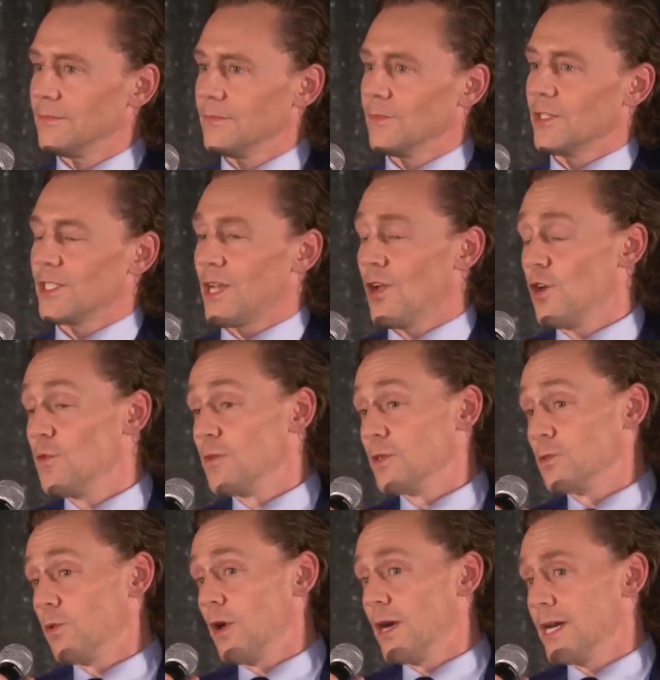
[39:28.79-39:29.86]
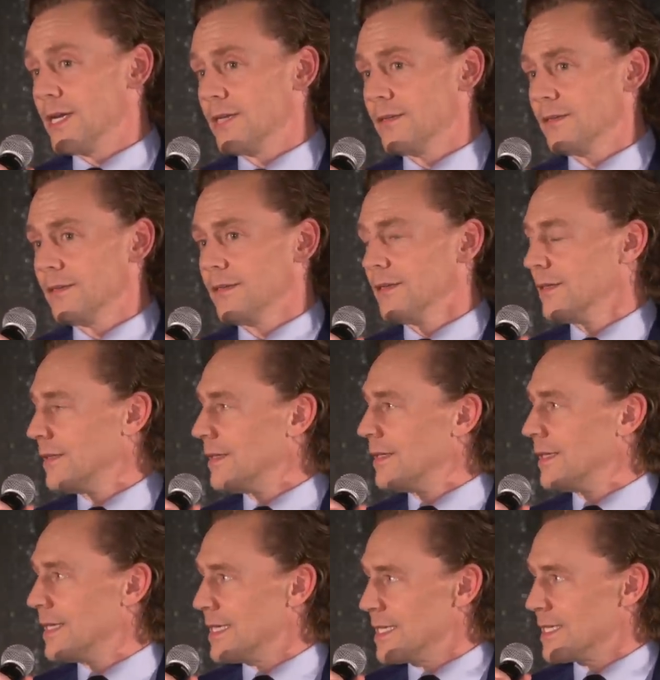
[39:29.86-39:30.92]
which I hope is why
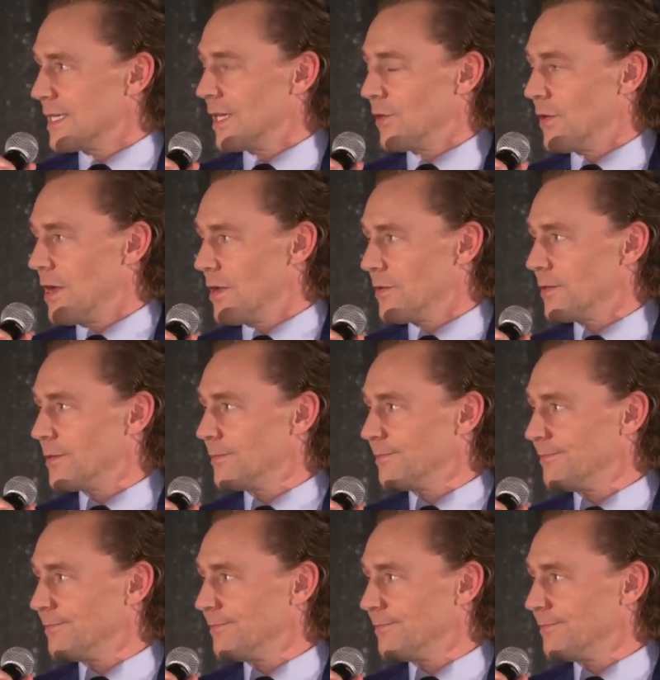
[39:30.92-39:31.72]
he's still around.